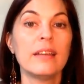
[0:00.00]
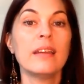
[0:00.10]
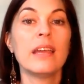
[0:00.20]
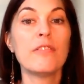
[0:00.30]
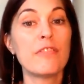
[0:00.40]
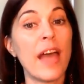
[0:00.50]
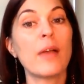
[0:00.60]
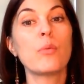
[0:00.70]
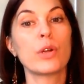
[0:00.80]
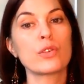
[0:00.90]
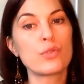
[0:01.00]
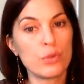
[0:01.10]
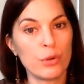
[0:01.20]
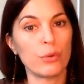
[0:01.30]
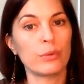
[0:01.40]
if that were
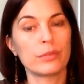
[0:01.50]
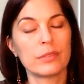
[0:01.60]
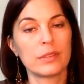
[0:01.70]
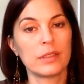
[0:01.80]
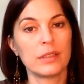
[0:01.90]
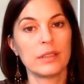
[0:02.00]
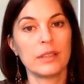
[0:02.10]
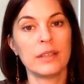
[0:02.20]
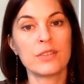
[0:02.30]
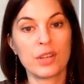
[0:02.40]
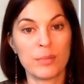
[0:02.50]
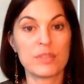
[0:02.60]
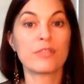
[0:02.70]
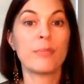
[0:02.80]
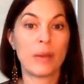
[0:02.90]
true in terms
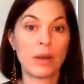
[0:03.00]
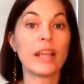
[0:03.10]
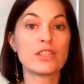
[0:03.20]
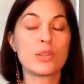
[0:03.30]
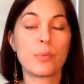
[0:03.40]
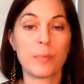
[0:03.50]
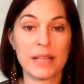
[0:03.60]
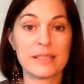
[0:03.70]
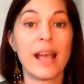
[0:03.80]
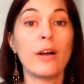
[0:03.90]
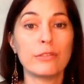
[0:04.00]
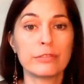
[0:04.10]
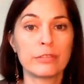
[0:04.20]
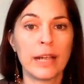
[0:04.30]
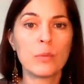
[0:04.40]
of my relationship with myself,
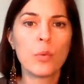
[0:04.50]
right?